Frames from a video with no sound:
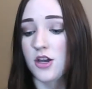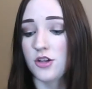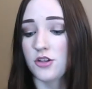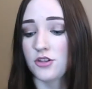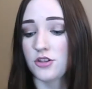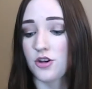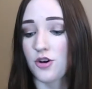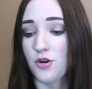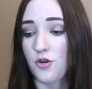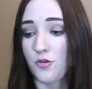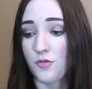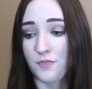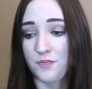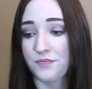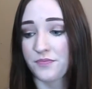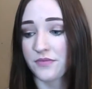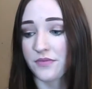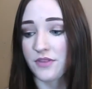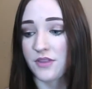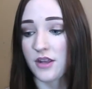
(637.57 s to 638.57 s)
So
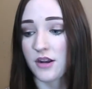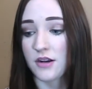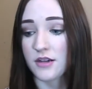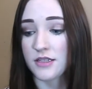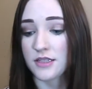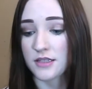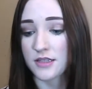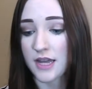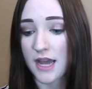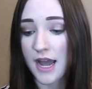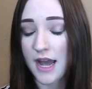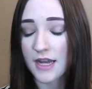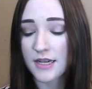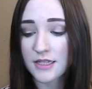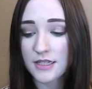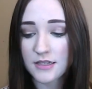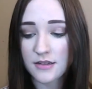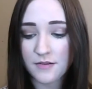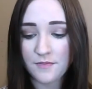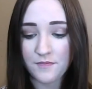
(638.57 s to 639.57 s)
there's
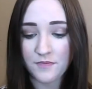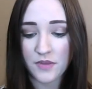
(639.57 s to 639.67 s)
that.